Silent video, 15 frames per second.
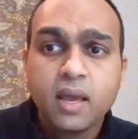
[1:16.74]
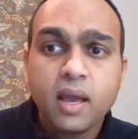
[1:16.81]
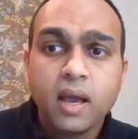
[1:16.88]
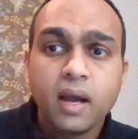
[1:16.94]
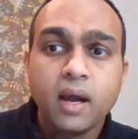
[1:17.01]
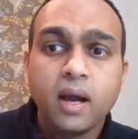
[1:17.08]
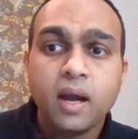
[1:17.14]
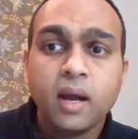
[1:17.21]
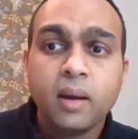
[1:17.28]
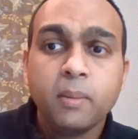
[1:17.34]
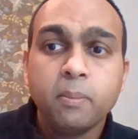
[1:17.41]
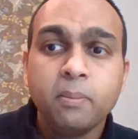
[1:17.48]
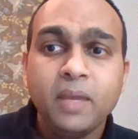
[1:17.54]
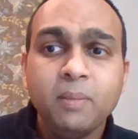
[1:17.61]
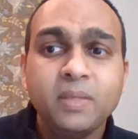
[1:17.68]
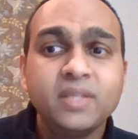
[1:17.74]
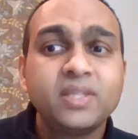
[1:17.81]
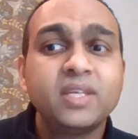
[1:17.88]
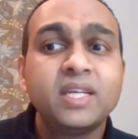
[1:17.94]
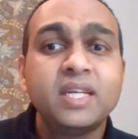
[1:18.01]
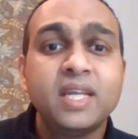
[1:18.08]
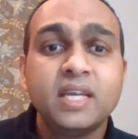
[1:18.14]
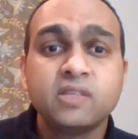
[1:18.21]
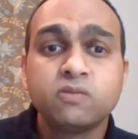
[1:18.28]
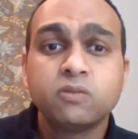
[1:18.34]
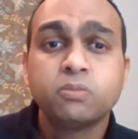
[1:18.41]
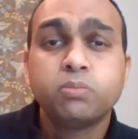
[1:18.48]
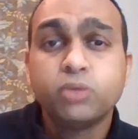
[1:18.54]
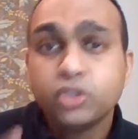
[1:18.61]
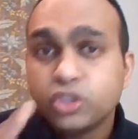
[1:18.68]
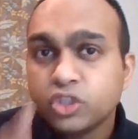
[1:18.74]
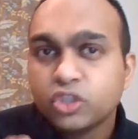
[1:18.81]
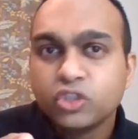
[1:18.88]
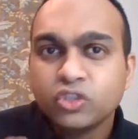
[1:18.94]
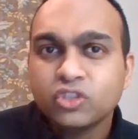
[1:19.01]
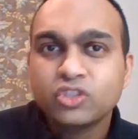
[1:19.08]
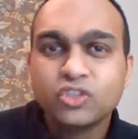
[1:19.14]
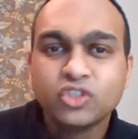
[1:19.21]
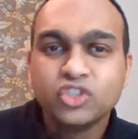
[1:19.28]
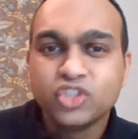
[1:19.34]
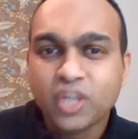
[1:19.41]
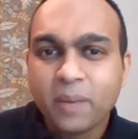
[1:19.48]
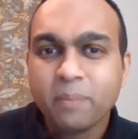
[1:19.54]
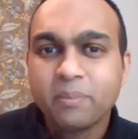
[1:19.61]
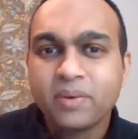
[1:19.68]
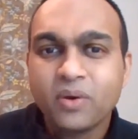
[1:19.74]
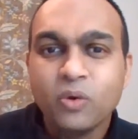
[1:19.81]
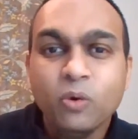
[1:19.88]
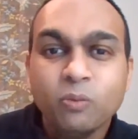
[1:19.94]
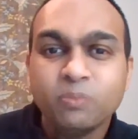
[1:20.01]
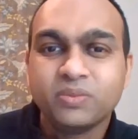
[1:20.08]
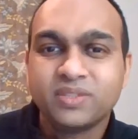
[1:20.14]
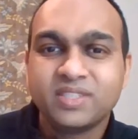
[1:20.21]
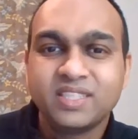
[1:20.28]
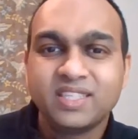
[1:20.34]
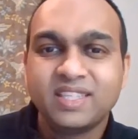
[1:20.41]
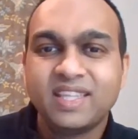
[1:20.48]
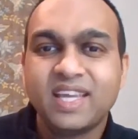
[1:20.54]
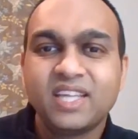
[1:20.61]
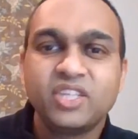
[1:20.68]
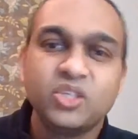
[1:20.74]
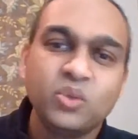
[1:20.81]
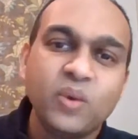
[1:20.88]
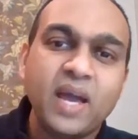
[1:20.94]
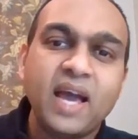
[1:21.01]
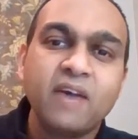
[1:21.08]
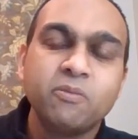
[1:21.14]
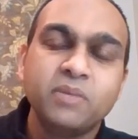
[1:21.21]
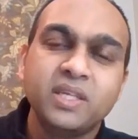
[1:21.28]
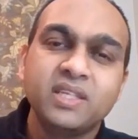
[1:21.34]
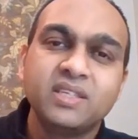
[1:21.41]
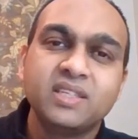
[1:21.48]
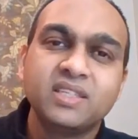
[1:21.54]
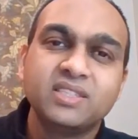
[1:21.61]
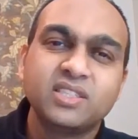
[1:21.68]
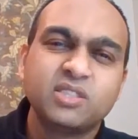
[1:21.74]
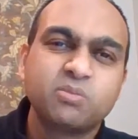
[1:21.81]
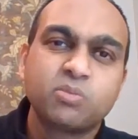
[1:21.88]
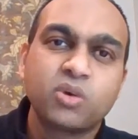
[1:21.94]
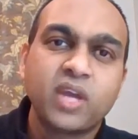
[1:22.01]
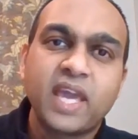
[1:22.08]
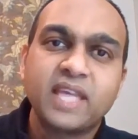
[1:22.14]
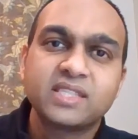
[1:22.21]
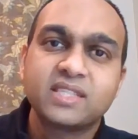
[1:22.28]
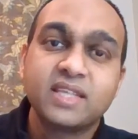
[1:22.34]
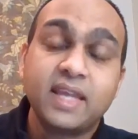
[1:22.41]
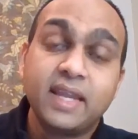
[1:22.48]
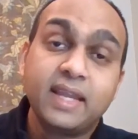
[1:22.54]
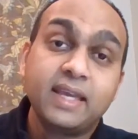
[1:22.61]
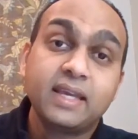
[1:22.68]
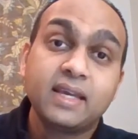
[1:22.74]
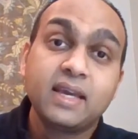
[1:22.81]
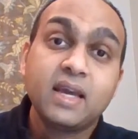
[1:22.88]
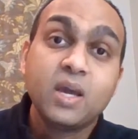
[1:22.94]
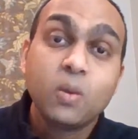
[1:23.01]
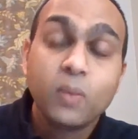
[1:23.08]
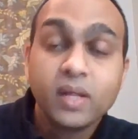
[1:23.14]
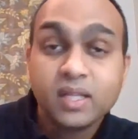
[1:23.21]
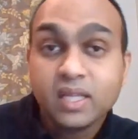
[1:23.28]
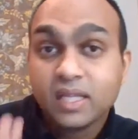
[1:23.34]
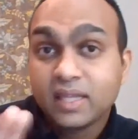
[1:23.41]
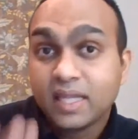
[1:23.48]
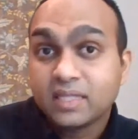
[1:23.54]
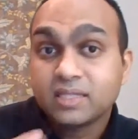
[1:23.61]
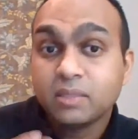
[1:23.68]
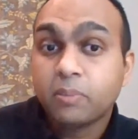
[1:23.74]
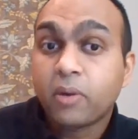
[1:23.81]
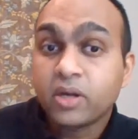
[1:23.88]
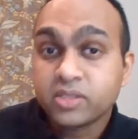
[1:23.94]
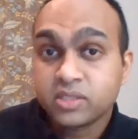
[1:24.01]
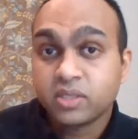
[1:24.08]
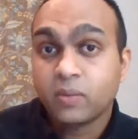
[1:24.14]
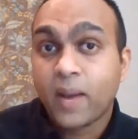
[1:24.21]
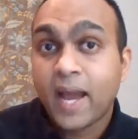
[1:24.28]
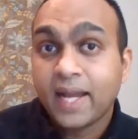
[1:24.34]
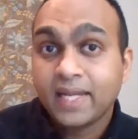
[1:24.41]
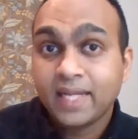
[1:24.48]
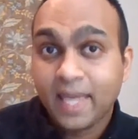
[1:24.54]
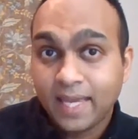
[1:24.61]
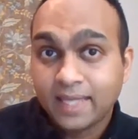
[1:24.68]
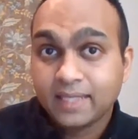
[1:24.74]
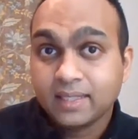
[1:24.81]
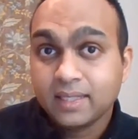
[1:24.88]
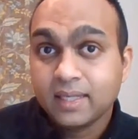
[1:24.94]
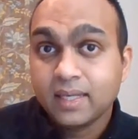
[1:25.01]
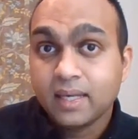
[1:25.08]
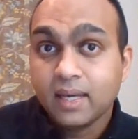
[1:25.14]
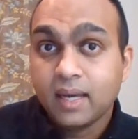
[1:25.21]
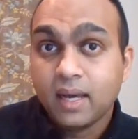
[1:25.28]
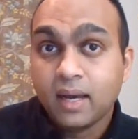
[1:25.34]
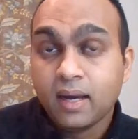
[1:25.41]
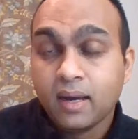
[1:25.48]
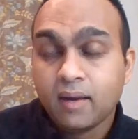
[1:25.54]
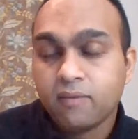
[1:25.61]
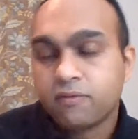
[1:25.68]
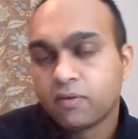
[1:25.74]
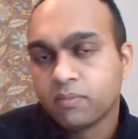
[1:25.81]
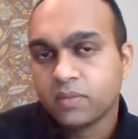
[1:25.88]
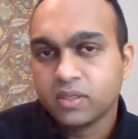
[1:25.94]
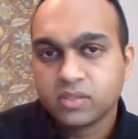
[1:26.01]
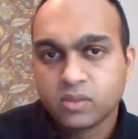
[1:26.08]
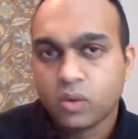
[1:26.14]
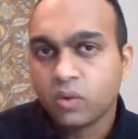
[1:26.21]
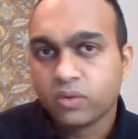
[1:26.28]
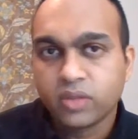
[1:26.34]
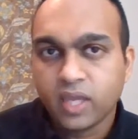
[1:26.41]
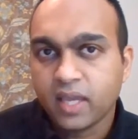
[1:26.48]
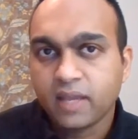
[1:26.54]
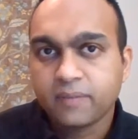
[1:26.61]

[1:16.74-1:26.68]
Uh, maybe 30 days will push you to jump hoops that you have been just procrastinating. Well, that's the positive I take uh, from this whole thing.